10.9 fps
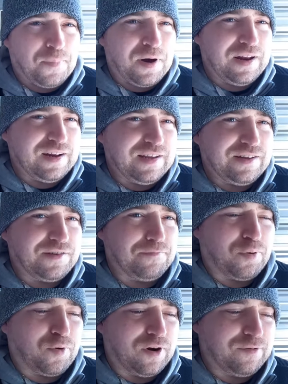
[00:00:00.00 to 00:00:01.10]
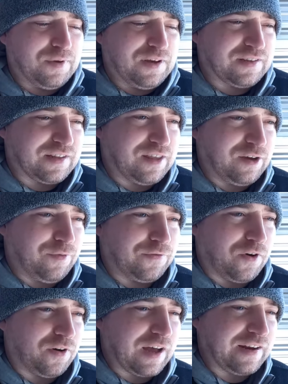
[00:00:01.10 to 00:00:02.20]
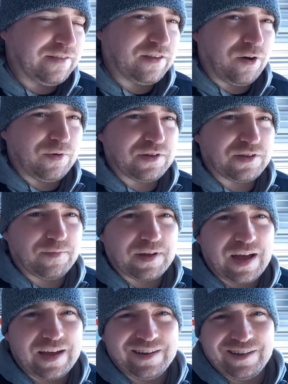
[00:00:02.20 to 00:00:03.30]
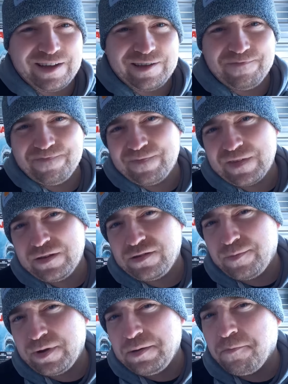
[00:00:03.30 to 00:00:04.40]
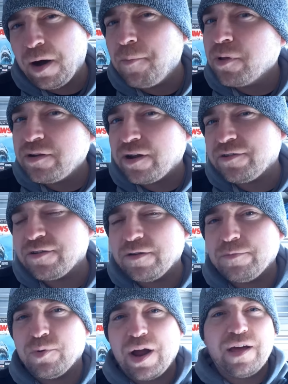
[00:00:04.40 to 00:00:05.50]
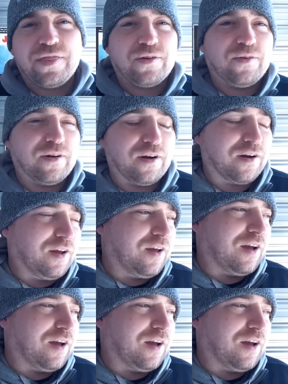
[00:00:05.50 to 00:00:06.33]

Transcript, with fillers: But it is important because I think we've all kind of dealt with some kind of like somebody mumbling under their breath or